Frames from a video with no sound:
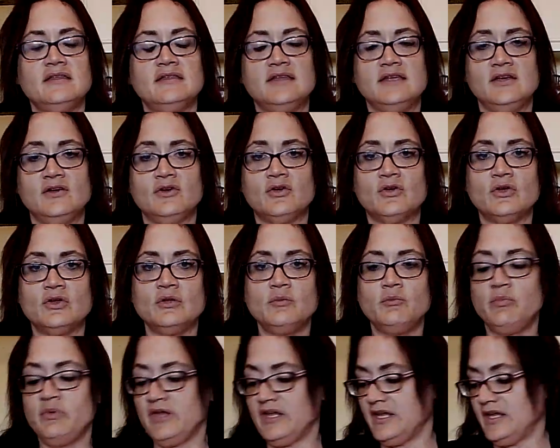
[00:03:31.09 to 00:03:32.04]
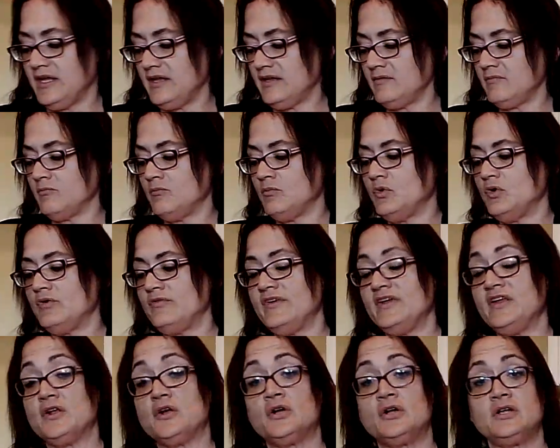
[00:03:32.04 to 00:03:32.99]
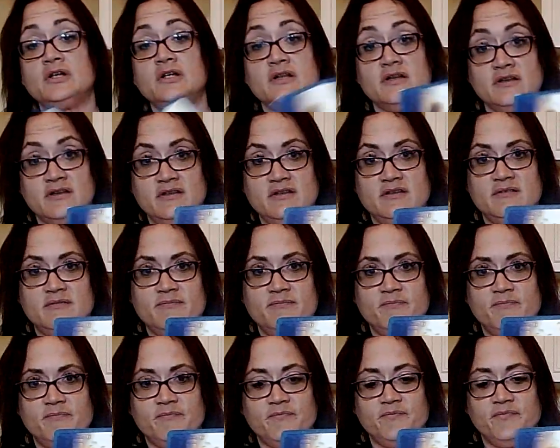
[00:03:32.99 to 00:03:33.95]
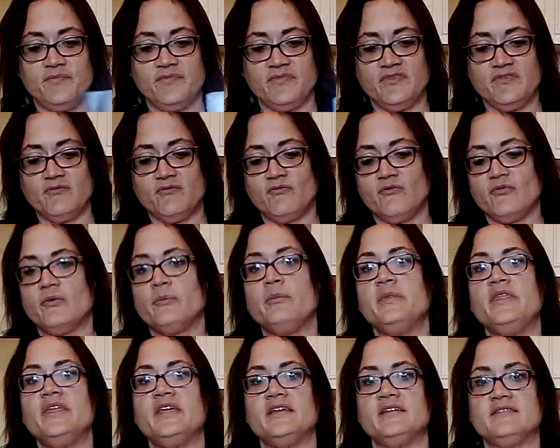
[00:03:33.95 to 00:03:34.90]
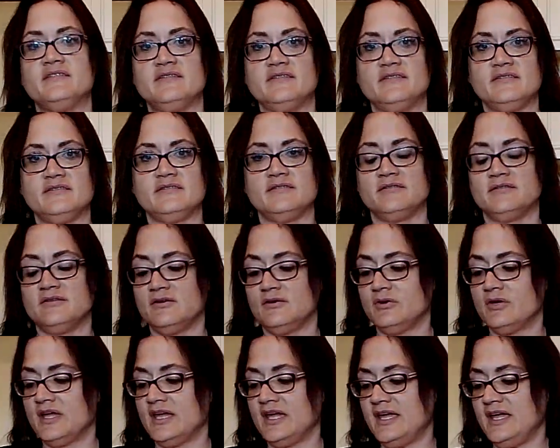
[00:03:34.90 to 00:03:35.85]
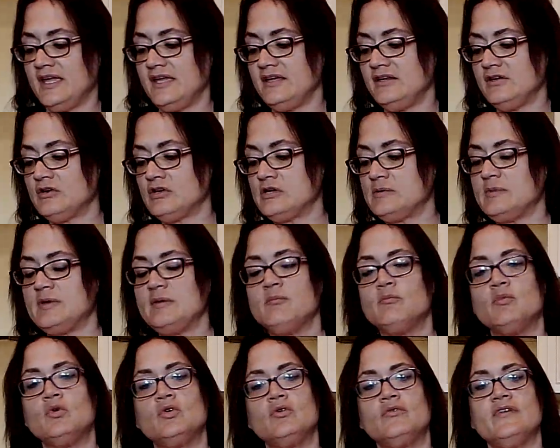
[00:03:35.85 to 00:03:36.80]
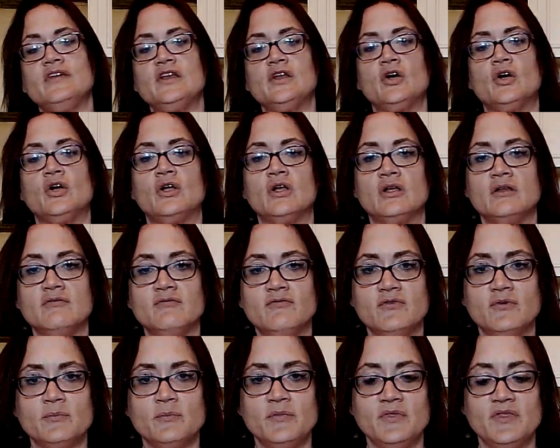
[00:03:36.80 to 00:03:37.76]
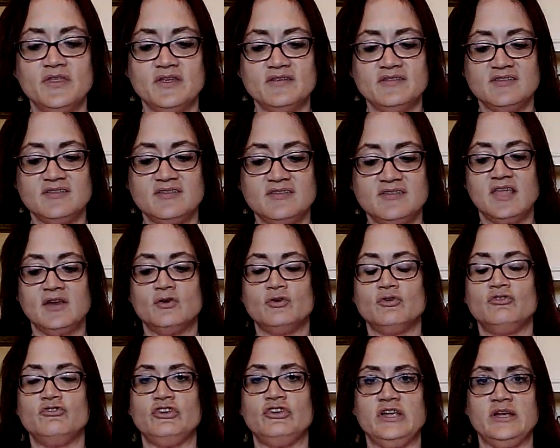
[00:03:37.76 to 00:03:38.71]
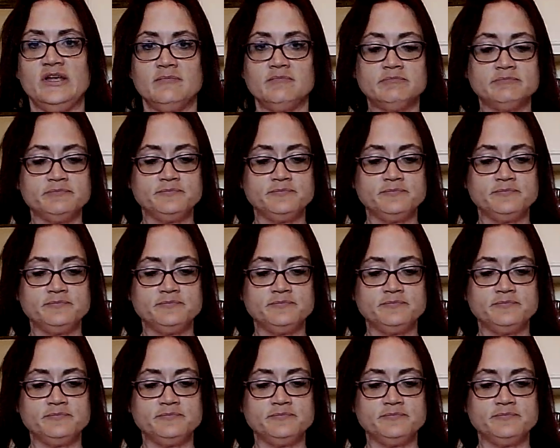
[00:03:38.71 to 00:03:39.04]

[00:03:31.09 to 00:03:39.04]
that you're going to be moving on from this, okay? You're going to be moving on from this energy.